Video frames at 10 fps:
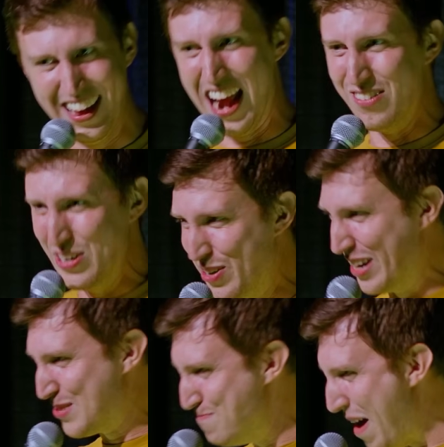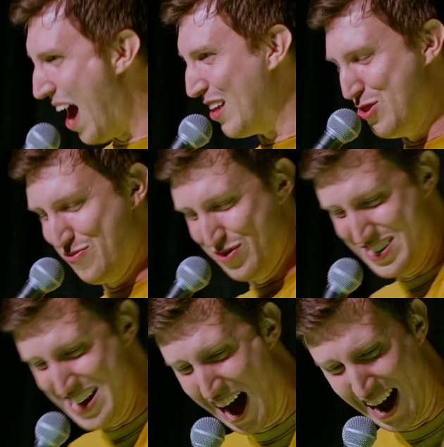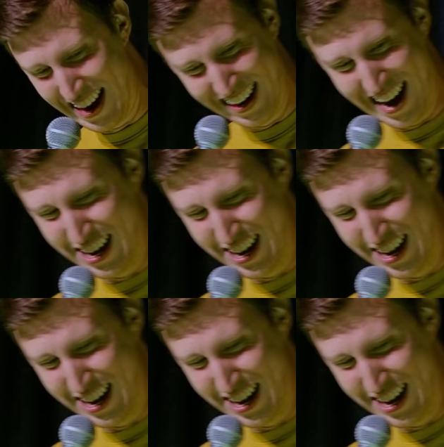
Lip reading: Everyone gets mad at you for dying.